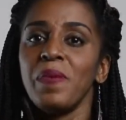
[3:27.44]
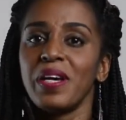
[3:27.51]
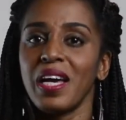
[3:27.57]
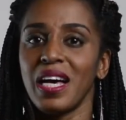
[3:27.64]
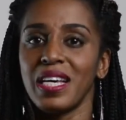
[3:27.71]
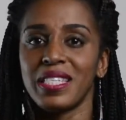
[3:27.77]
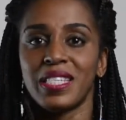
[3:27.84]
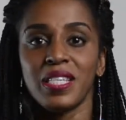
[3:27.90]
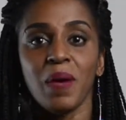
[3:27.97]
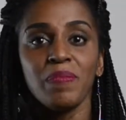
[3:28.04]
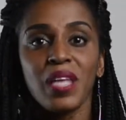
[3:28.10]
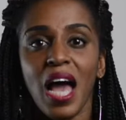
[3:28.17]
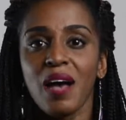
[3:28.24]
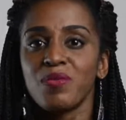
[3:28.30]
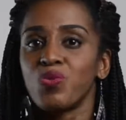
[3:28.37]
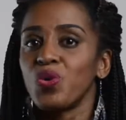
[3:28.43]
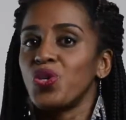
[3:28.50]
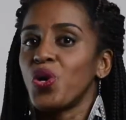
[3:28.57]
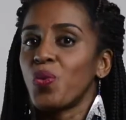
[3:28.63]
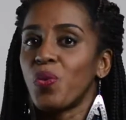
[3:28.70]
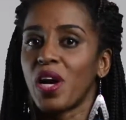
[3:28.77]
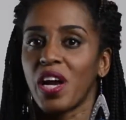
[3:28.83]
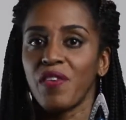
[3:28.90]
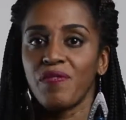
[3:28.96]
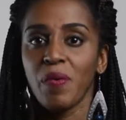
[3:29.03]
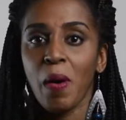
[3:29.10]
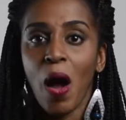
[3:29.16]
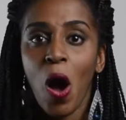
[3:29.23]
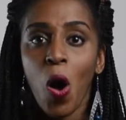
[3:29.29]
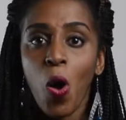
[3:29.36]
because sometimes when you're working
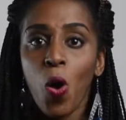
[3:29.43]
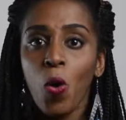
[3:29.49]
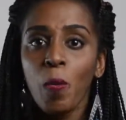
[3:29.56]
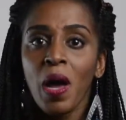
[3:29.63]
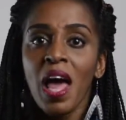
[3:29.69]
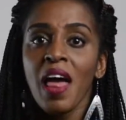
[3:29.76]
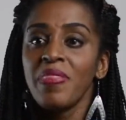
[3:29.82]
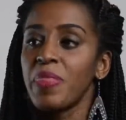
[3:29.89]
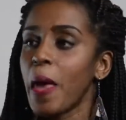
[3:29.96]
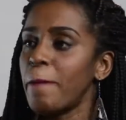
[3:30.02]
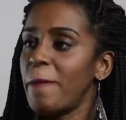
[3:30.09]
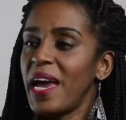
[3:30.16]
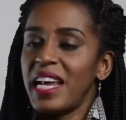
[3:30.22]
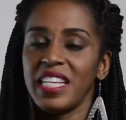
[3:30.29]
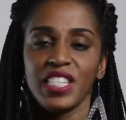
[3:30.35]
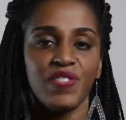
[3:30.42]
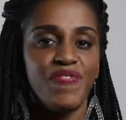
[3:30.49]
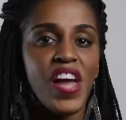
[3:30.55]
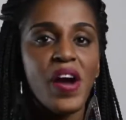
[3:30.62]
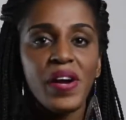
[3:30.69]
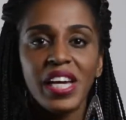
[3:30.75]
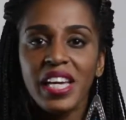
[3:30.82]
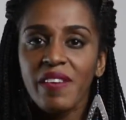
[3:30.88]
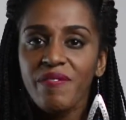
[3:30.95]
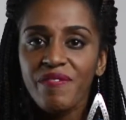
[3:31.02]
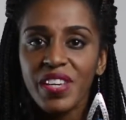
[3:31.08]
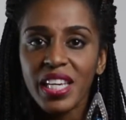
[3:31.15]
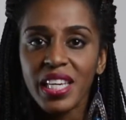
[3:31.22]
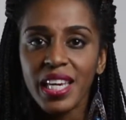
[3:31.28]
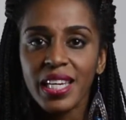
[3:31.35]
from home, that bed is very
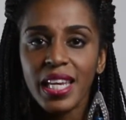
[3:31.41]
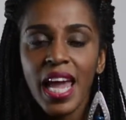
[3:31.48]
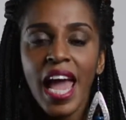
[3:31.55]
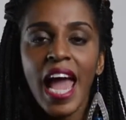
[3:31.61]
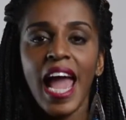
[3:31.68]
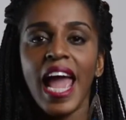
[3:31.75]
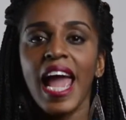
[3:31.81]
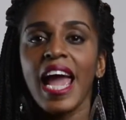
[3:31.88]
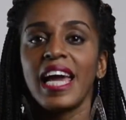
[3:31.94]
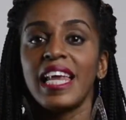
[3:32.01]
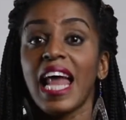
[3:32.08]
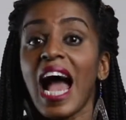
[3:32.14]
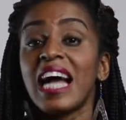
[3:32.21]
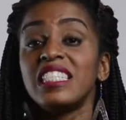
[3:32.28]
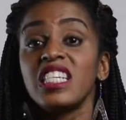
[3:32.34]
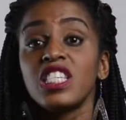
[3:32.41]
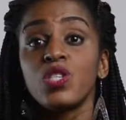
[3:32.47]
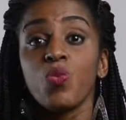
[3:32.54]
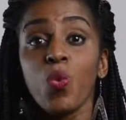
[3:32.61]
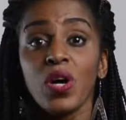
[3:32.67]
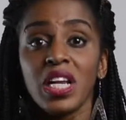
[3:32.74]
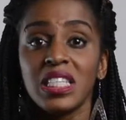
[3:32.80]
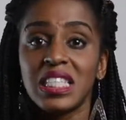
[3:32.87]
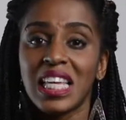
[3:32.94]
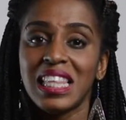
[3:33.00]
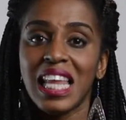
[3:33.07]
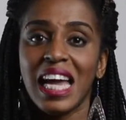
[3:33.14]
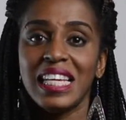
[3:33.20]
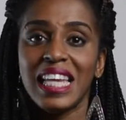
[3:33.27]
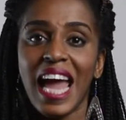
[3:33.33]
convenient and I just wanted to
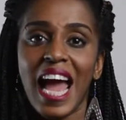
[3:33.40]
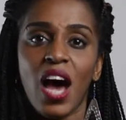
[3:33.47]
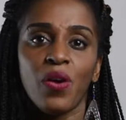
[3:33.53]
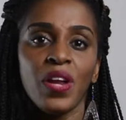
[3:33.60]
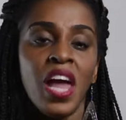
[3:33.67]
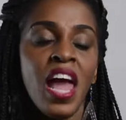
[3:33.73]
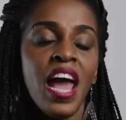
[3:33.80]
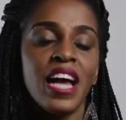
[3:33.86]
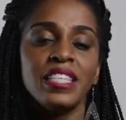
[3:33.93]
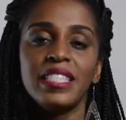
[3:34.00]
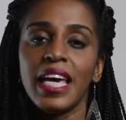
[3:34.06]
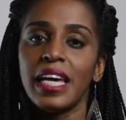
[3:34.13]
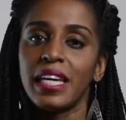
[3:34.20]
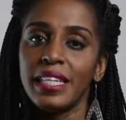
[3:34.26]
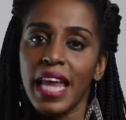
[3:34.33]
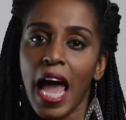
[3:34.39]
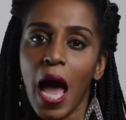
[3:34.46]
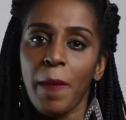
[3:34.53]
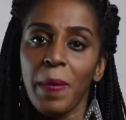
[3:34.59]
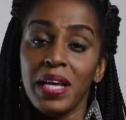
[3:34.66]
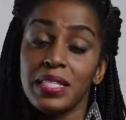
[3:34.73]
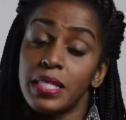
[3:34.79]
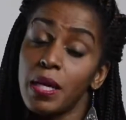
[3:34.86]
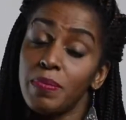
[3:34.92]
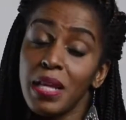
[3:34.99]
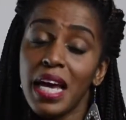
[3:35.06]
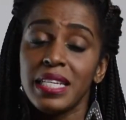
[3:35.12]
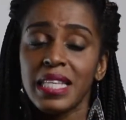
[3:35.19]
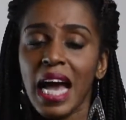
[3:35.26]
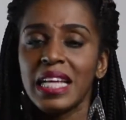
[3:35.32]
lay down and take a nap. And some
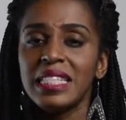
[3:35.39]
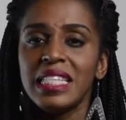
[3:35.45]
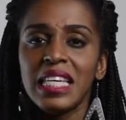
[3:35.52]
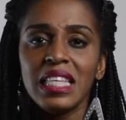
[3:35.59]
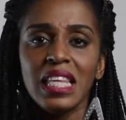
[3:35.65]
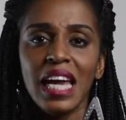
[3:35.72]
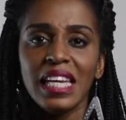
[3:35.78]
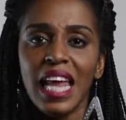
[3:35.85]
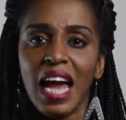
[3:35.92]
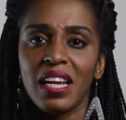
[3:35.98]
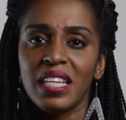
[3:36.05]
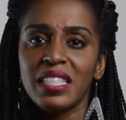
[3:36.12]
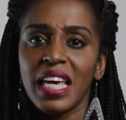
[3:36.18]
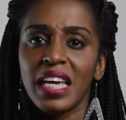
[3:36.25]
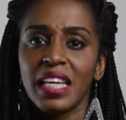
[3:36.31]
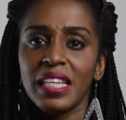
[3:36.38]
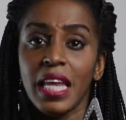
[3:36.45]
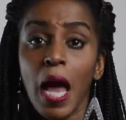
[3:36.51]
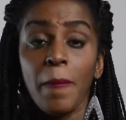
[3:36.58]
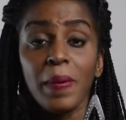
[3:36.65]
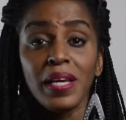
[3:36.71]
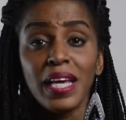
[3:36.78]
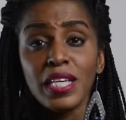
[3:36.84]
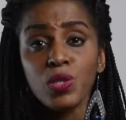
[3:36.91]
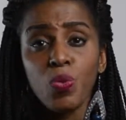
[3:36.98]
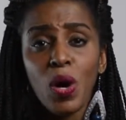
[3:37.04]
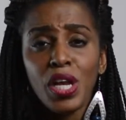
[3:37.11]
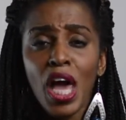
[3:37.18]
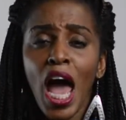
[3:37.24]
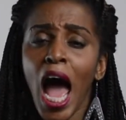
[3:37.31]
days I did lay down and take a nap and guess
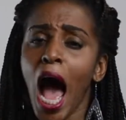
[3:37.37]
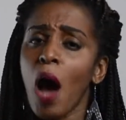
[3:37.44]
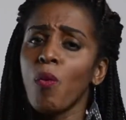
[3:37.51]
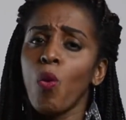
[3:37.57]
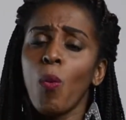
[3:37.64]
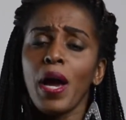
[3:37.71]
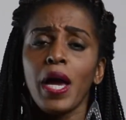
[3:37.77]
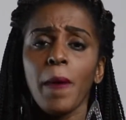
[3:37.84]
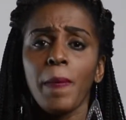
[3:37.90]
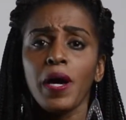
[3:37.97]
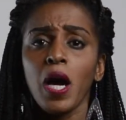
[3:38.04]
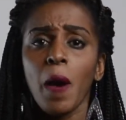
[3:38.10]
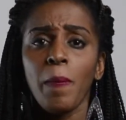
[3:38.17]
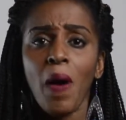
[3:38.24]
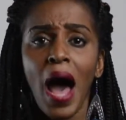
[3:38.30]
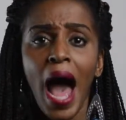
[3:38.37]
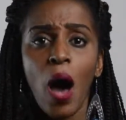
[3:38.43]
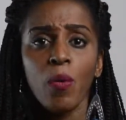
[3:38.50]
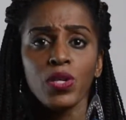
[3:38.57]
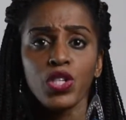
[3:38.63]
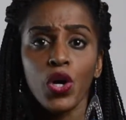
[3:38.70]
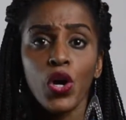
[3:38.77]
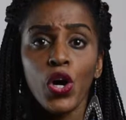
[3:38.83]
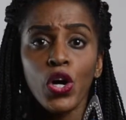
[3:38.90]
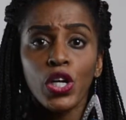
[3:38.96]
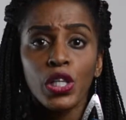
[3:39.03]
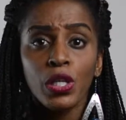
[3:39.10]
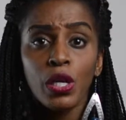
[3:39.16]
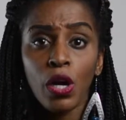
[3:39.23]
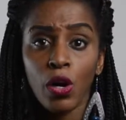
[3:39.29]
what? I would wake up a couple hours
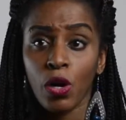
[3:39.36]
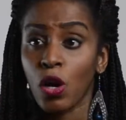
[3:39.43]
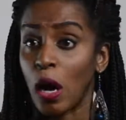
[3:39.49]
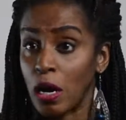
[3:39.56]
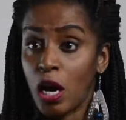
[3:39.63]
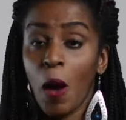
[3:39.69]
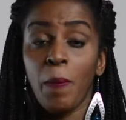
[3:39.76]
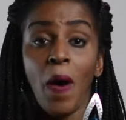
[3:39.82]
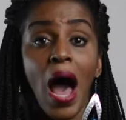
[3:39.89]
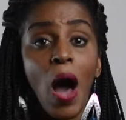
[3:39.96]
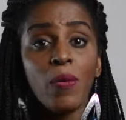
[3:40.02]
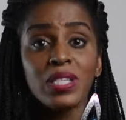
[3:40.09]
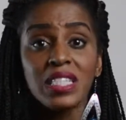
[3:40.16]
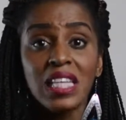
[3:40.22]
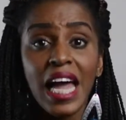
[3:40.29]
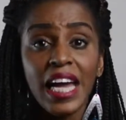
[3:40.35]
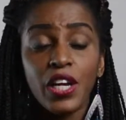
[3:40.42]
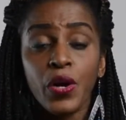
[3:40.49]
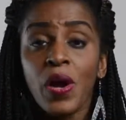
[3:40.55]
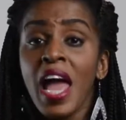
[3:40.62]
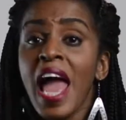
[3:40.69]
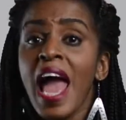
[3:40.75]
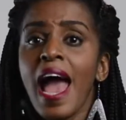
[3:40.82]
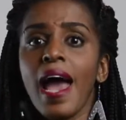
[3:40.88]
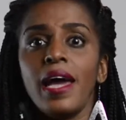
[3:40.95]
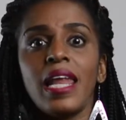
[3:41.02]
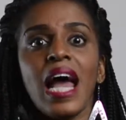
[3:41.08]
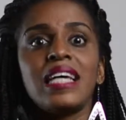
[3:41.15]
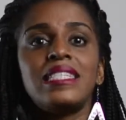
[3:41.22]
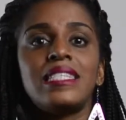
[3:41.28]
early, or a couple hours later
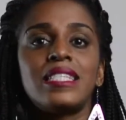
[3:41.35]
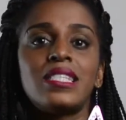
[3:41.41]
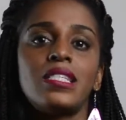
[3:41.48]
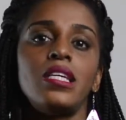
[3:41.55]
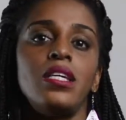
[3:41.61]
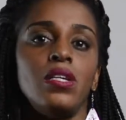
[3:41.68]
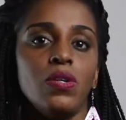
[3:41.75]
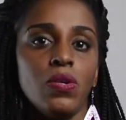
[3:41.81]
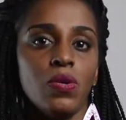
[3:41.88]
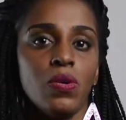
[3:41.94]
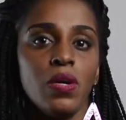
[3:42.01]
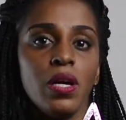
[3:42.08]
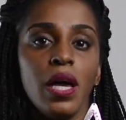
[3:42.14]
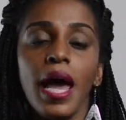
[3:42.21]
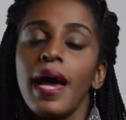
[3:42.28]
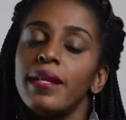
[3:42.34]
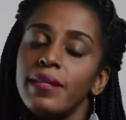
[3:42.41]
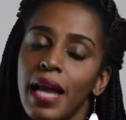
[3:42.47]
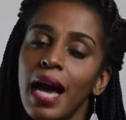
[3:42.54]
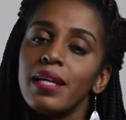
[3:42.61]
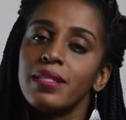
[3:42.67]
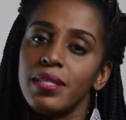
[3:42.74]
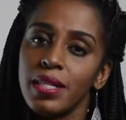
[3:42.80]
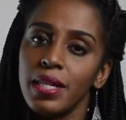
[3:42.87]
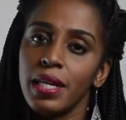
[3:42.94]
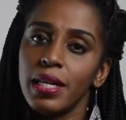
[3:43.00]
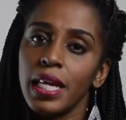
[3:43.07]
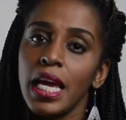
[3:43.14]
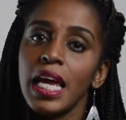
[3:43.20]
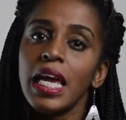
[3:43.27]
and I still had not
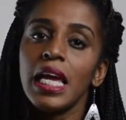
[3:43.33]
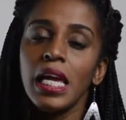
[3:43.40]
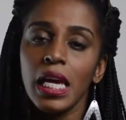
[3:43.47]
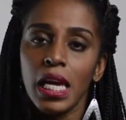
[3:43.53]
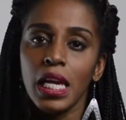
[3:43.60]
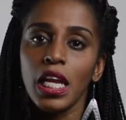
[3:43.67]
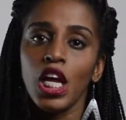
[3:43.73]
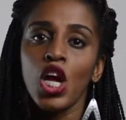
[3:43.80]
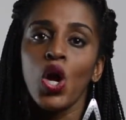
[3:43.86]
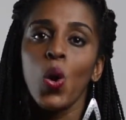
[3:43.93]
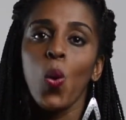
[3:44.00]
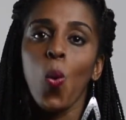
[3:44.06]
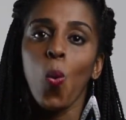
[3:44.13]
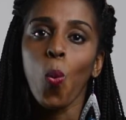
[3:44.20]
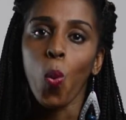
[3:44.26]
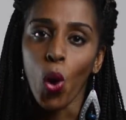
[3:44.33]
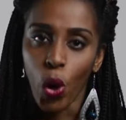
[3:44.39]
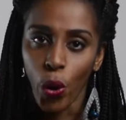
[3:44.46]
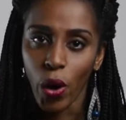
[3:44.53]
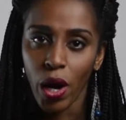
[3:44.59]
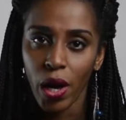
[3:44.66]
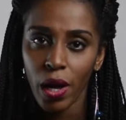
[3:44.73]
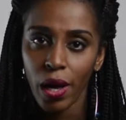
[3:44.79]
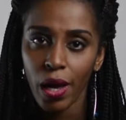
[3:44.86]
done any work.